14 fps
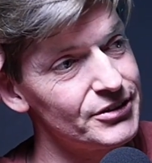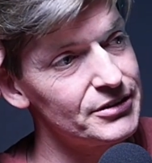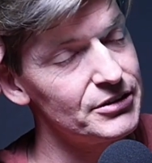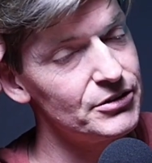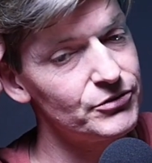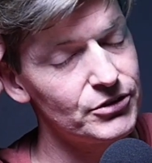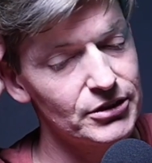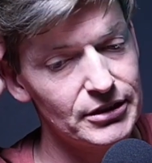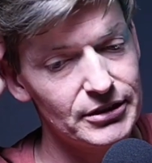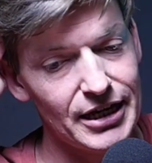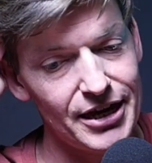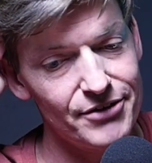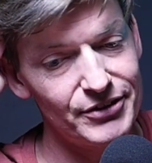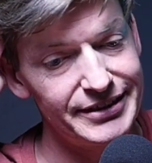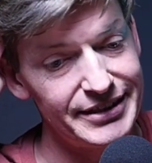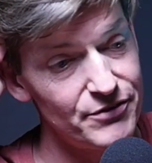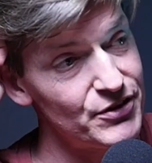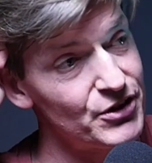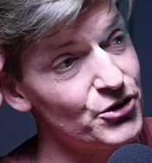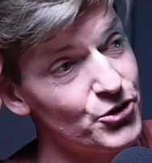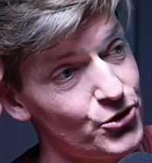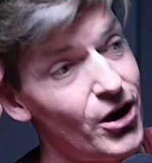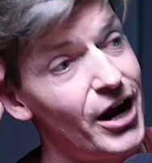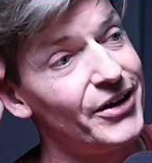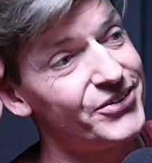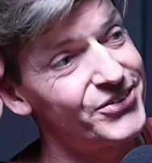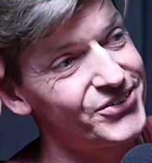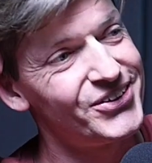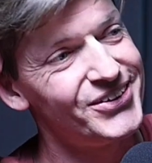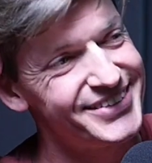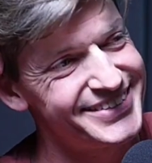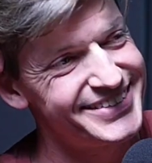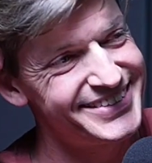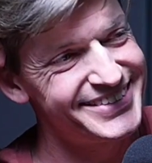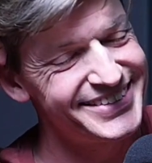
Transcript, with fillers: got to, you've got to have a living christ yeah